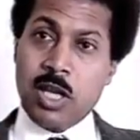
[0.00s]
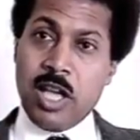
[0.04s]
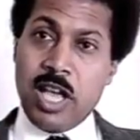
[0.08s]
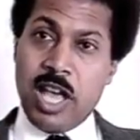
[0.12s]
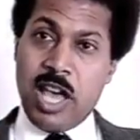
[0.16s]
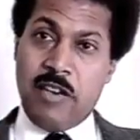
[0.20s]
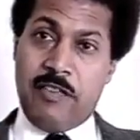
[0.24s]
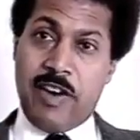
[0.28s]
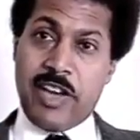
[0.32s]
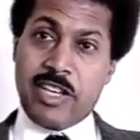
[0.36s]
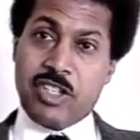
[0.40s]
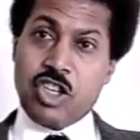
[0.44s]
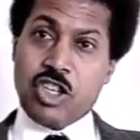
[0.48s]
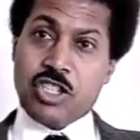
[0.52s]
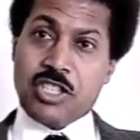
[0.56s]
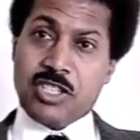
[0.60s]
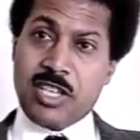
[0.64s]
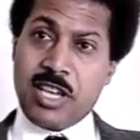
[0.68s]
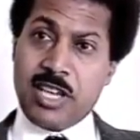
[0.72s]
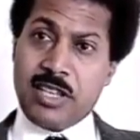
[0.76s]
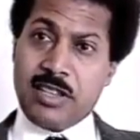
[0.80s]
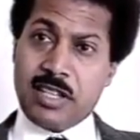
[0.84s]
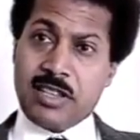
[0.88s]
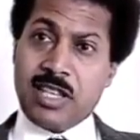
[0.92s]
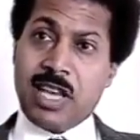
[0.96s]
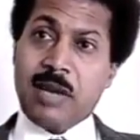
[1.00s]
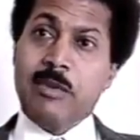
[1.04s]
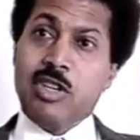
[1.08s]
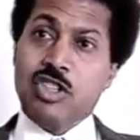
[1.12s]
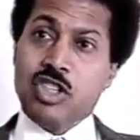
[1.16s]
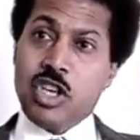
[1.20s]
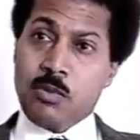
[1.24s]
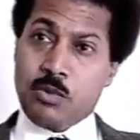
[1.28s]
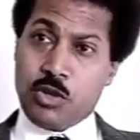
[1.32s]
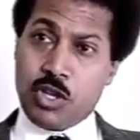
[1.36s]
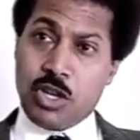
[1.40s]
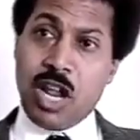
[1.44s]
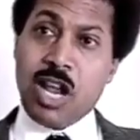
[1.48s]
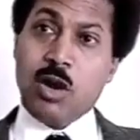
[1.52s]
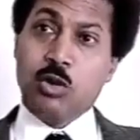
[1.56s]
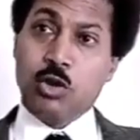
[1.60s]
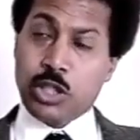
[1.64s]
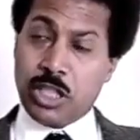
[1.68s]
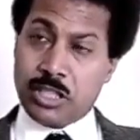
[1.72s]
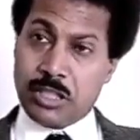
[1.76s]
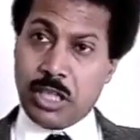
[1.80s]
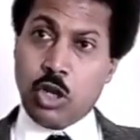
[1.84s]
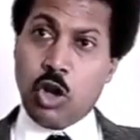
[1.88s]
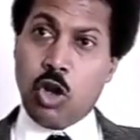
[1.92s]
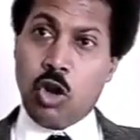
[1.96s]
If I just say that I'm Egyptian, I would
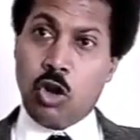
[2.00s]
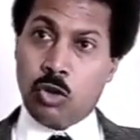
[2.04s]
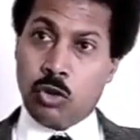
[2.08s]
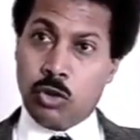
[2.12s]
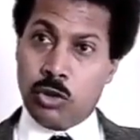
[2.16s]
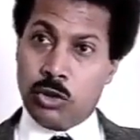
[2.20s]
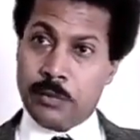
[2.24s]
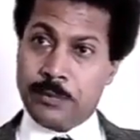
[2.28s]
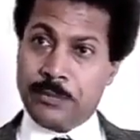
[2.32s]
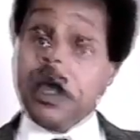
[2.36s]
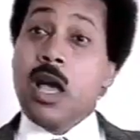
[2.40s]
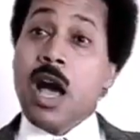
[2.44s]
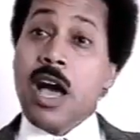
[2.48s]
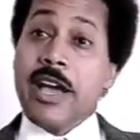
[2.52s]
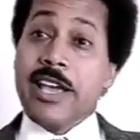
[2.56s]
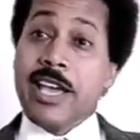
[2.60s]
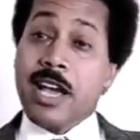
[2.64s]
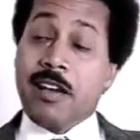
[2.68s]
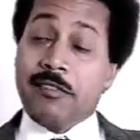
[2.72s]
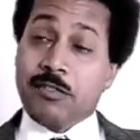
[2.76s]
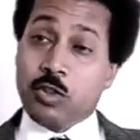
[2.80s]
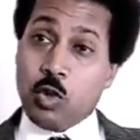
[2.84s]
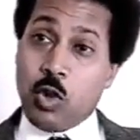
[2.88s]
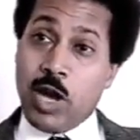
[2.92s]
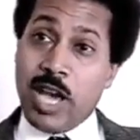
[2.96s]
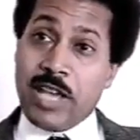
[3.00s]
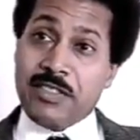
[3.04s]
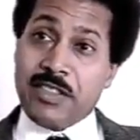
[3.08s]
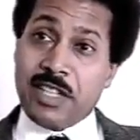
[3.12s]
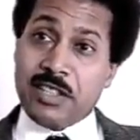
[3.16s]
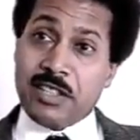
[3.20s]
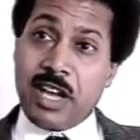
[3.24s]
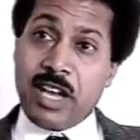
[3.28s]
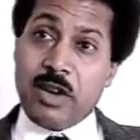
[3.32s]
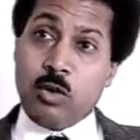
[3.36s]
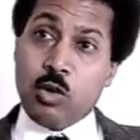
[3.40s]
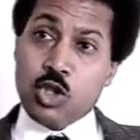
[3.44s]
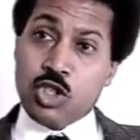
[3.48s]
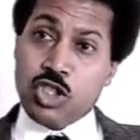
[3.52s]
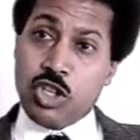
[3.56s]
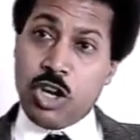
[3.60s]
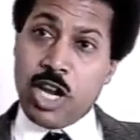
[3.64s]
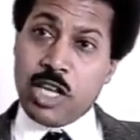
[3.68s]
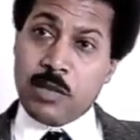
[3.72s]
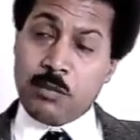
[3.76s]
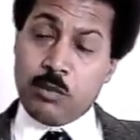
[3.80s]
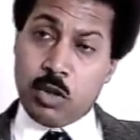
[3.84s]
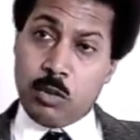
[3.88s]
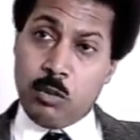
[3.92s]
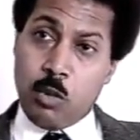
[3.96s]
get along. I have to add that I was
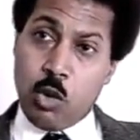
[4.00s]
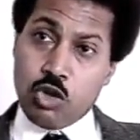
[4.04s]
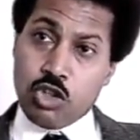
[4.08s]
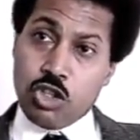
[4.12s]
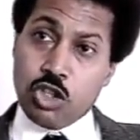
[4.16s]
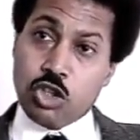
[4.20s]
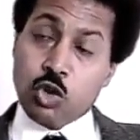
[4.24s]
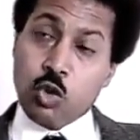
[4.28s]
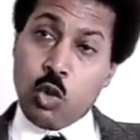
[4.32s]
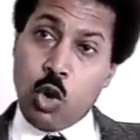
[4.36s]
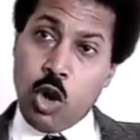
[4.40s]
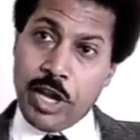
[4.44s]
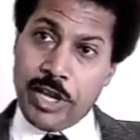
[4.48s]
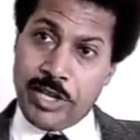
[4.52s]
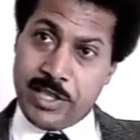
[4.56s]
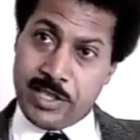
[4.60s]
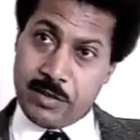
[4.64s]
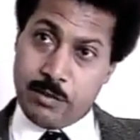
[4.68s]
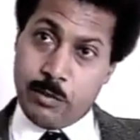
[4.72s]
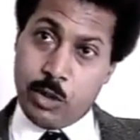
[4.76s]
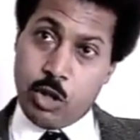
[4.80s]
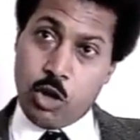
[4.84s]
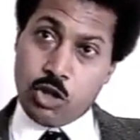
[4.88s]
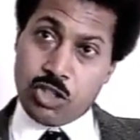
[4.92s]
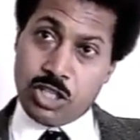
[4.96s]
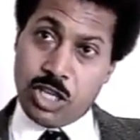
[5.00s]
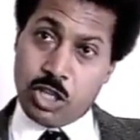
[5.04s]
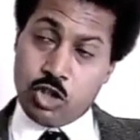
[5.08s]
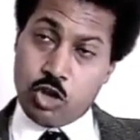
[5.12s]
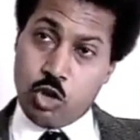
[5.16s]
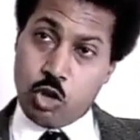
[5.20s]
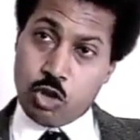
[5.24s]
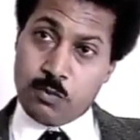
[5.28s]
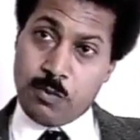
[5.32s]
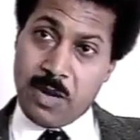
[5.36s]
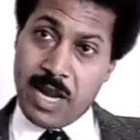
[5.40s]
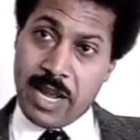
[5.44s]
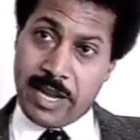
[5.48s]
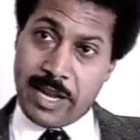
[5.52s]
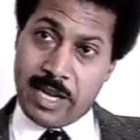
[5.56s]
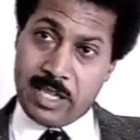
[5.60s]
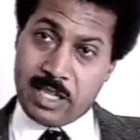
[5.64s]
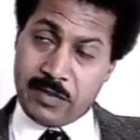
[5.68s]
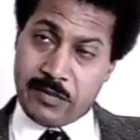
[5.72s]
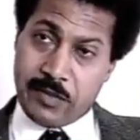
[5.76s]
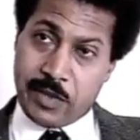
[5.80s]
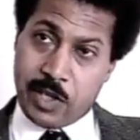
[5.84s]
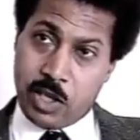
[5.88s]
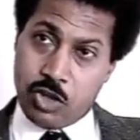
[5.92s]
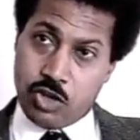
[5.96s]
denied promotion twice because I chose black
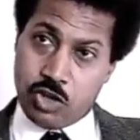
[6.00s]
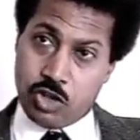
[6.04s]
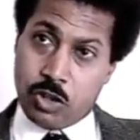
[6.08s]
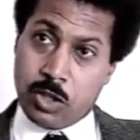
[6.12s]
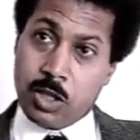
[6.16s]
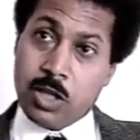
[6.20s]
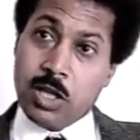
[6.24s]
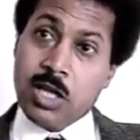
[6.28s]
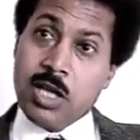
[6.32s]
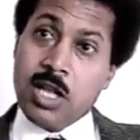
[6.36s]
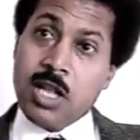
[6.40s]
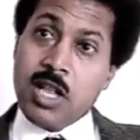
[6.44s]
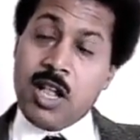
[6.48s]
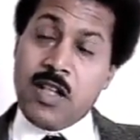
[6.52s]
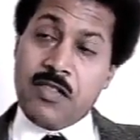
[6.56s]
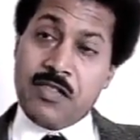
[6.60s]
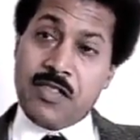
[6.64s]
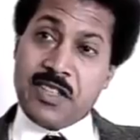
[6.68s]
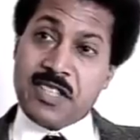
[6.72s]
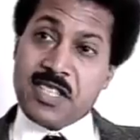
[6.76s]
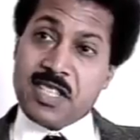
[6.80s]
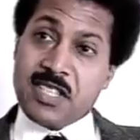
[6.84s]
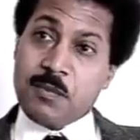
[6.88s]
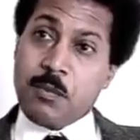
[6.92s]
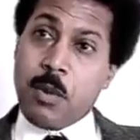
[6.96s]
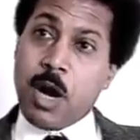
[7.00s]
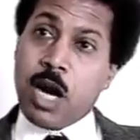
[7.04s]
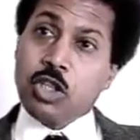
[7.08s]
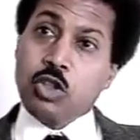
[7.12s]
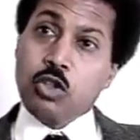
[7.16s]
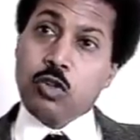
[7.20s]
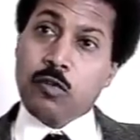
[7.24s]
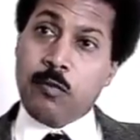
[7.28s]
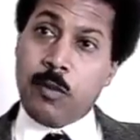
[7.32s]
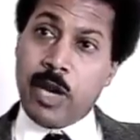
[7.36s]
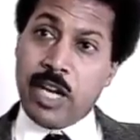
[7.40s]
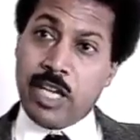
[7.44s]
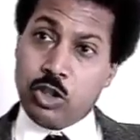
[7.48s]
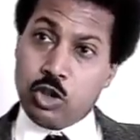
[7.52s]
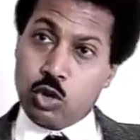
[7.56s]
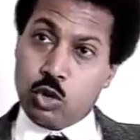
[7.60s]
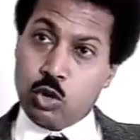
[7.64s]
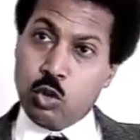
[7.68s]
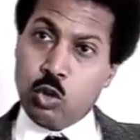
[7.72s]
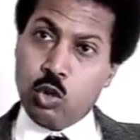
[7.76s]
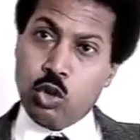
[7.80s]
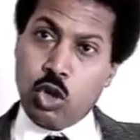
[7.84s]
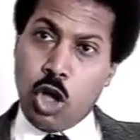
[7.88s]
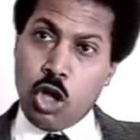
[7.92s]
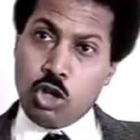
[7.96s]
classification. This is part of my
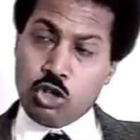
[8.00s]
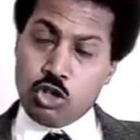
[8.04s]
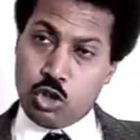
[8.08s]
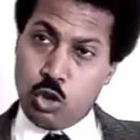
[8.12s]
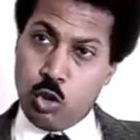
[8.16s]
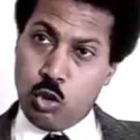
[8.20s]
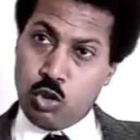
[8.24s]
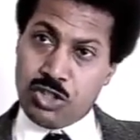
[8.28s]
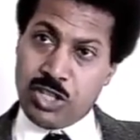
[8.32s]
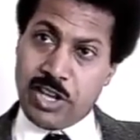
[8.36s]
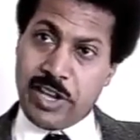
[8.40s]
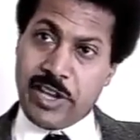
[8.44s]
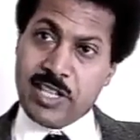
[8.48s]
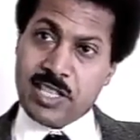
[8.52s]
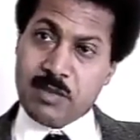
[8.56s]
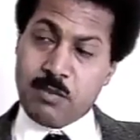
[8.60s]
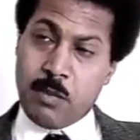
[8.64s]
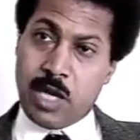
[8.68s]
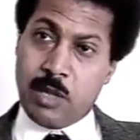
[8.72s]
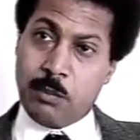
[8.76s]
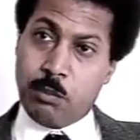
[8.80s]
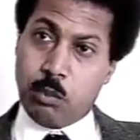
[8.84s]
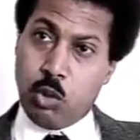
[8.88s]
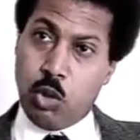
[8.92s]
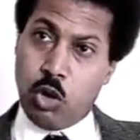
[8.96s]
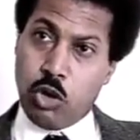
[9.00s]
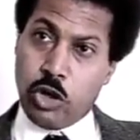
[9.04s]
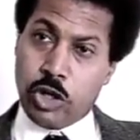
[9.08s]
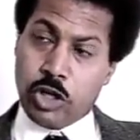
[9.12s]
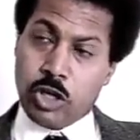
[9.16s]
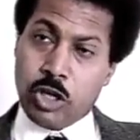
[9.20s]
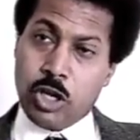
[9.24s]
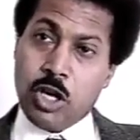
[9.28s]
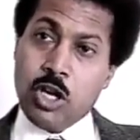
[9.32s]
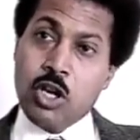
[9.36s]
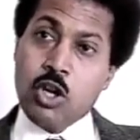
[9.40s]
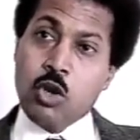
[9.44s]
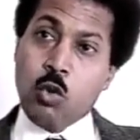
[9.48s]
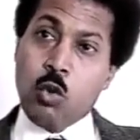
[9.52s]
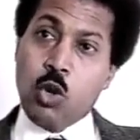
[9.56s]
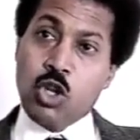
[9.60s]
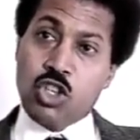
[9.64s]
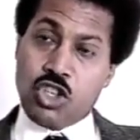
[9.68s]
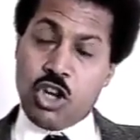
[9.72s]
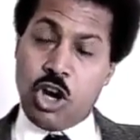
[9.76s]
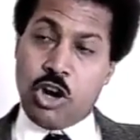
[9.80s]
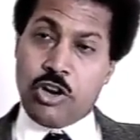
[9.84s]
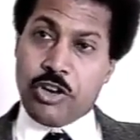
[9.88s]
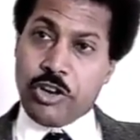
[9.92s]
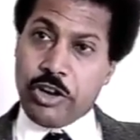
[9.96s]
2 lawsuits against my employer,
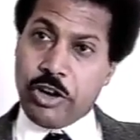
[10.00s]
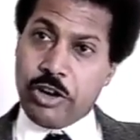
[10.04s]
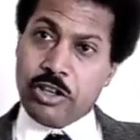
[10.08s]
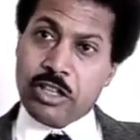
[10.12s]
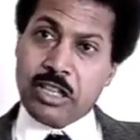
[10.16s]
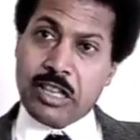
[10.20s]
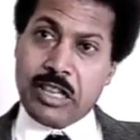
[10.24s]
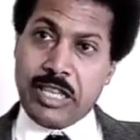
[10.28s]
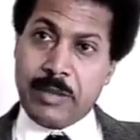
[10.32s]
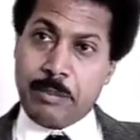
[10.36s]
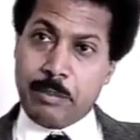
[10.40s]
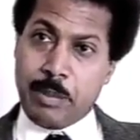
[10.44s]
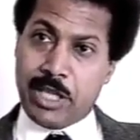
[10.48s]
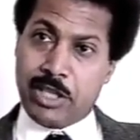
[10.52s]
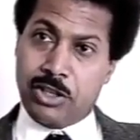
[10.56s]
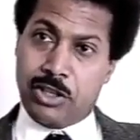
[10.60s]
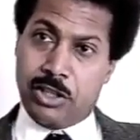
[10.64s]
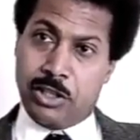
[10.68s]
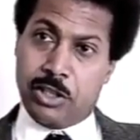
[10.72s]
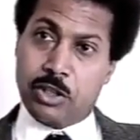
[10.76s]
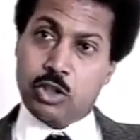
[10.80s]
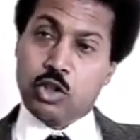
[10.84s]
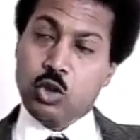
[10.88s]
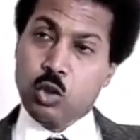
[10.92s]
which are currently pending.